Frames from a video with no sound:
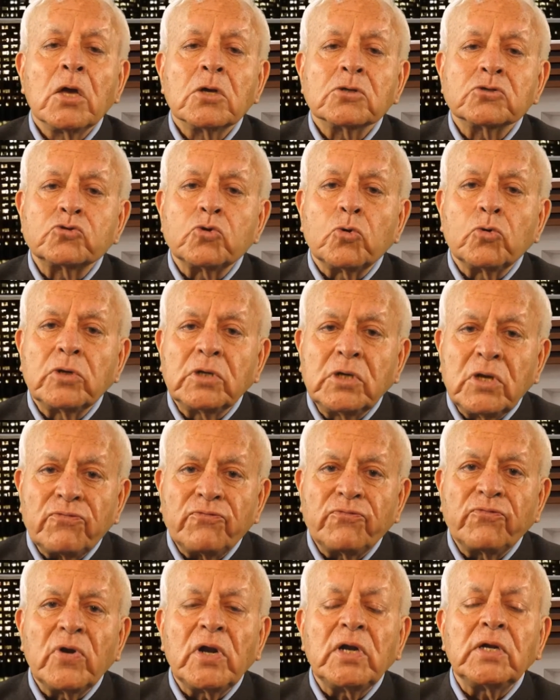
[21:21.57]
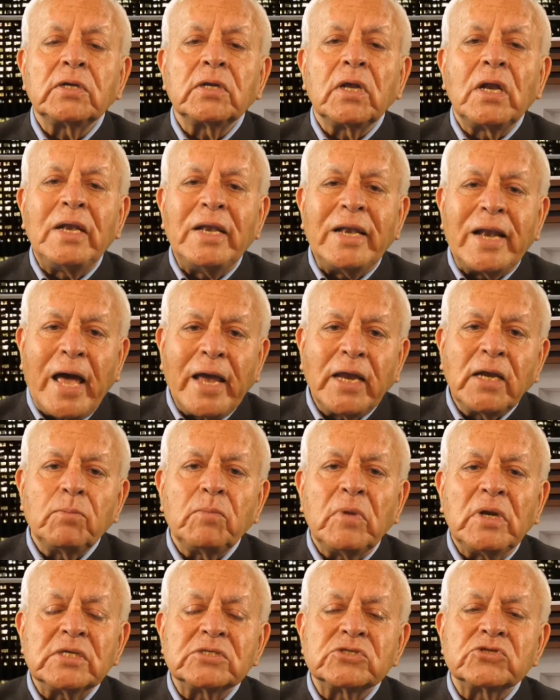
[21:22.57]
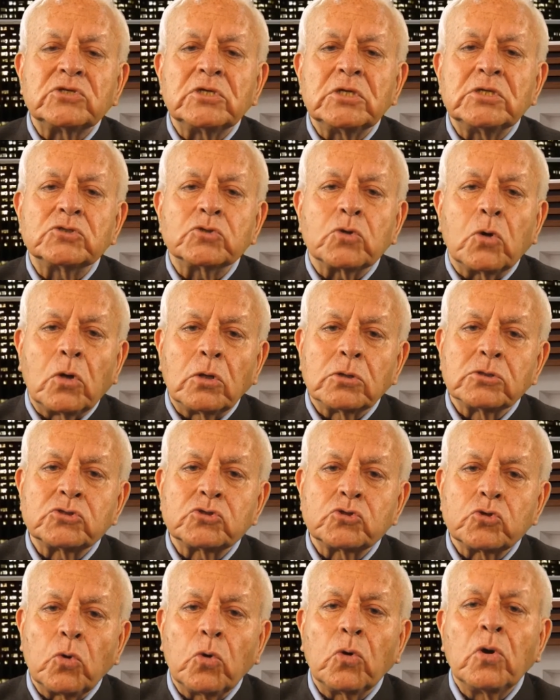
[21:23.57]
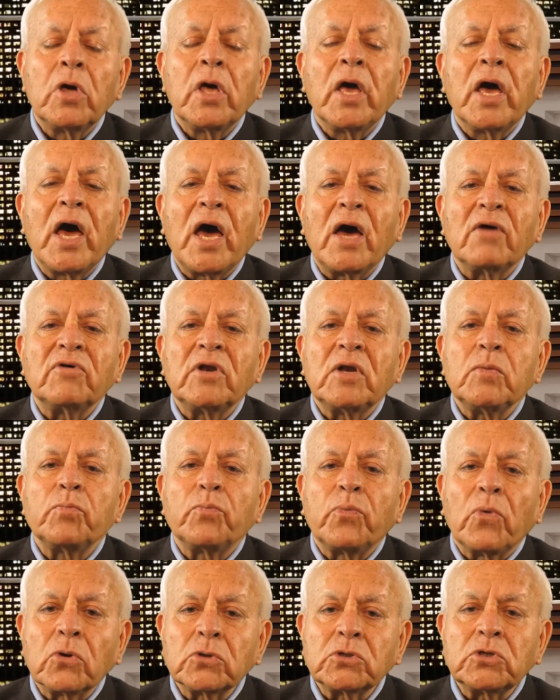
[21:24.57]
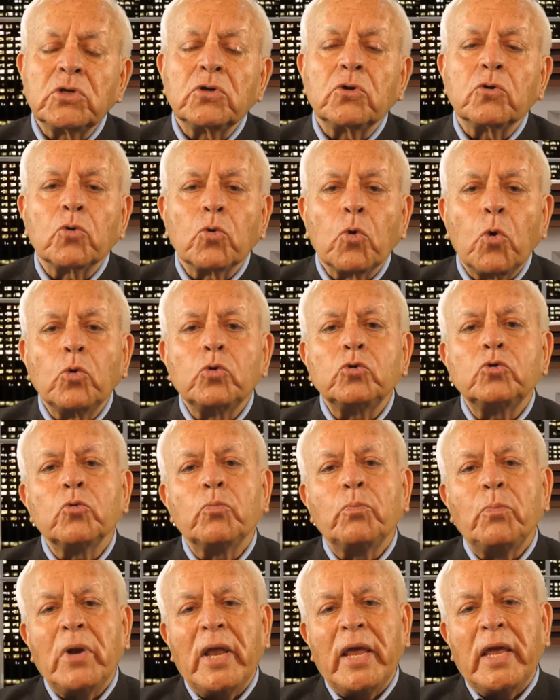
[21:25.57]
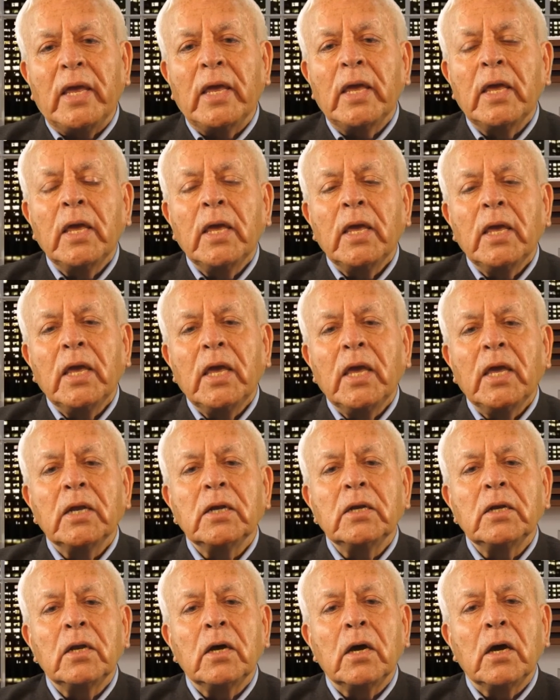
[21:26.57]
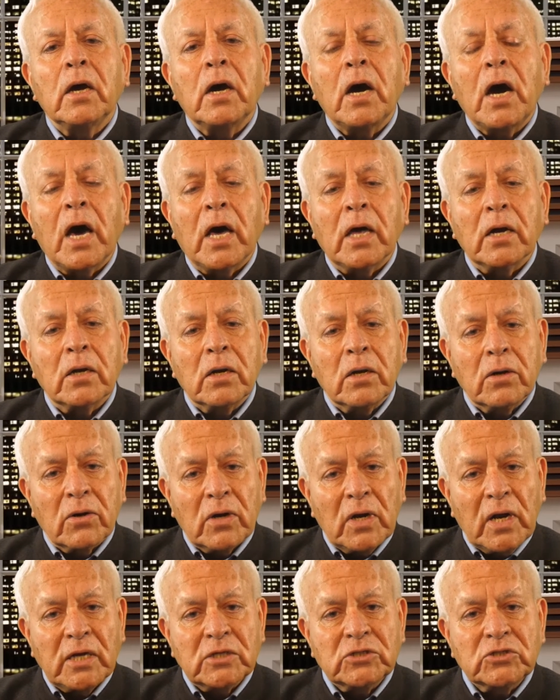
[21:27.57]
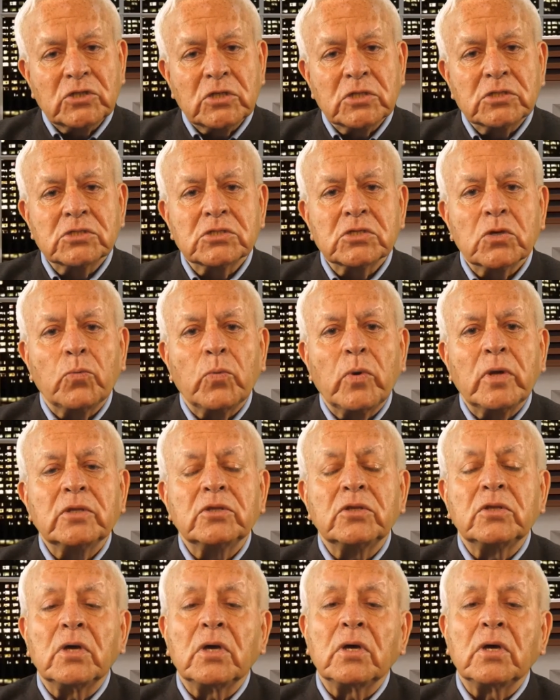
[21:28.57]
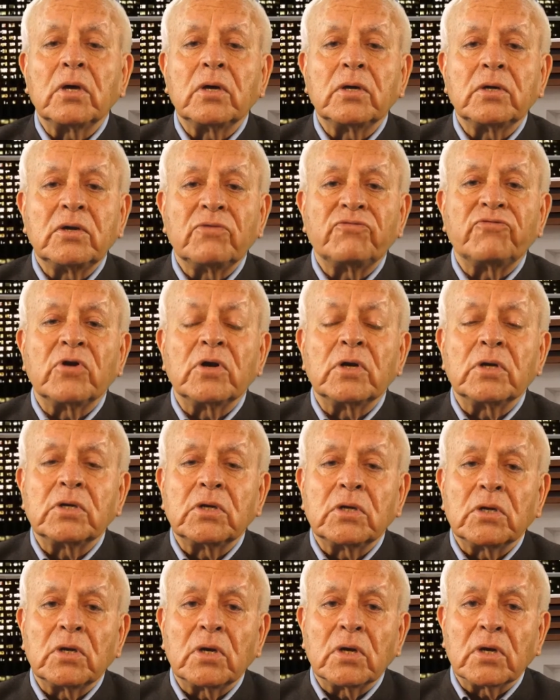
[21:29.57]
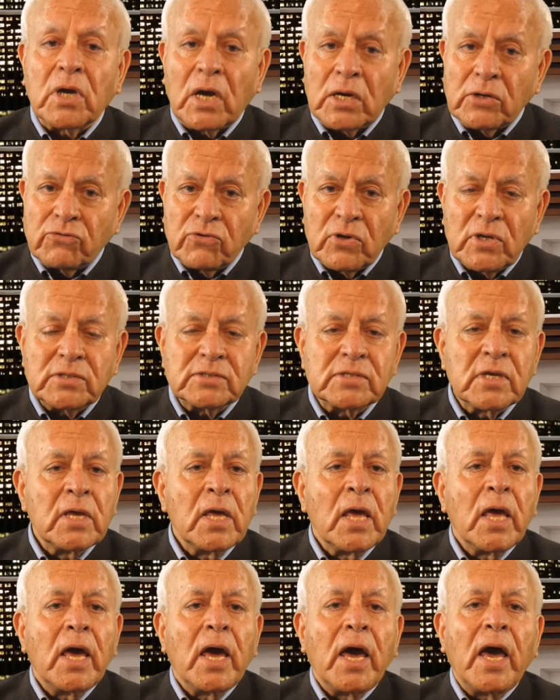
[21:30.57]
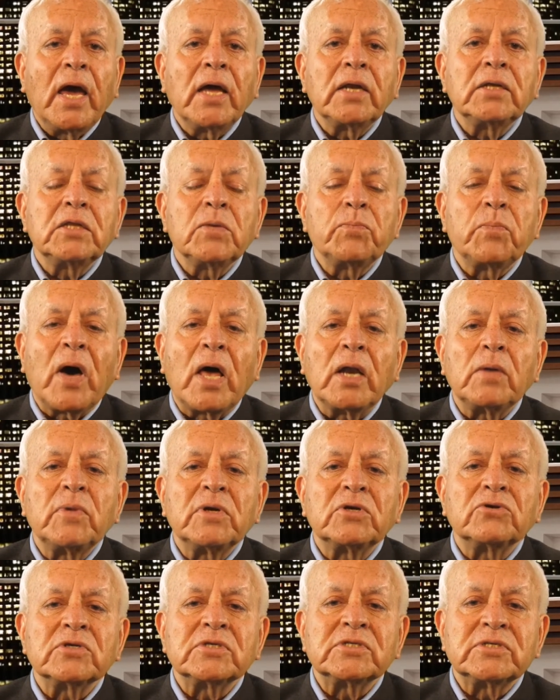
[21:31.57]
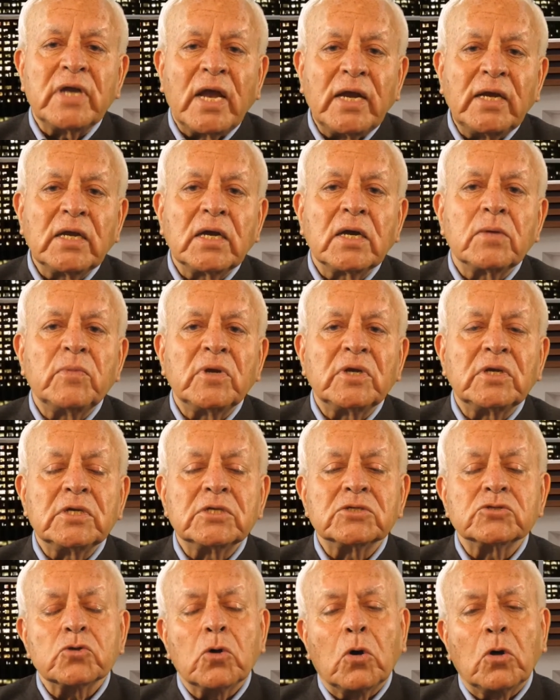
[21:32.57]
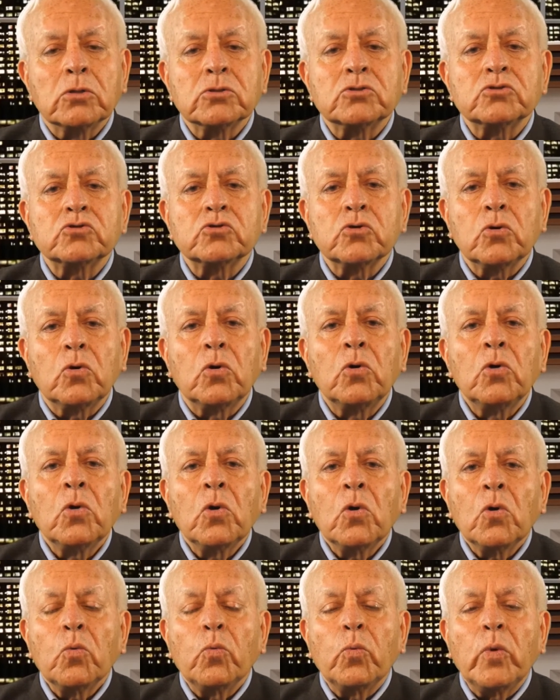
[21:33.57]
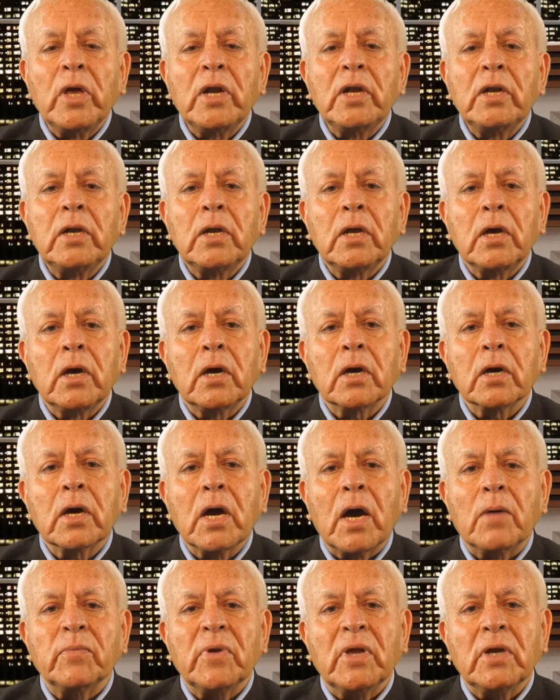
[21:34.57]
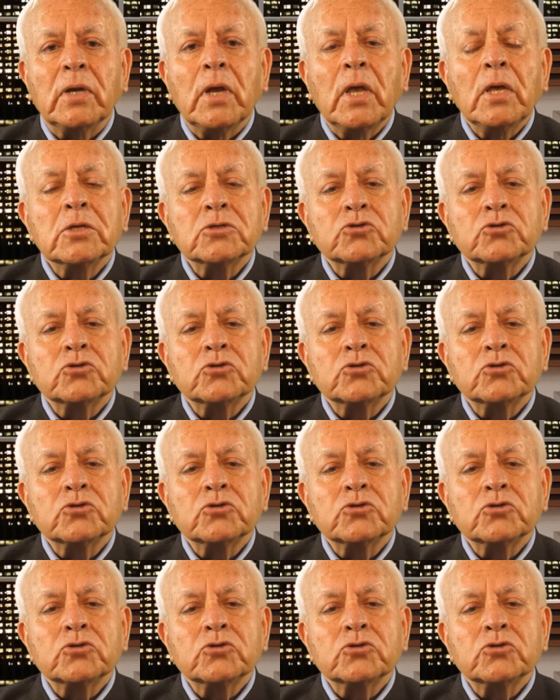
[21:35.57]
So different line ministries also have an important role to play in our relations with different countries, and the parliamentary standing committees also will come in.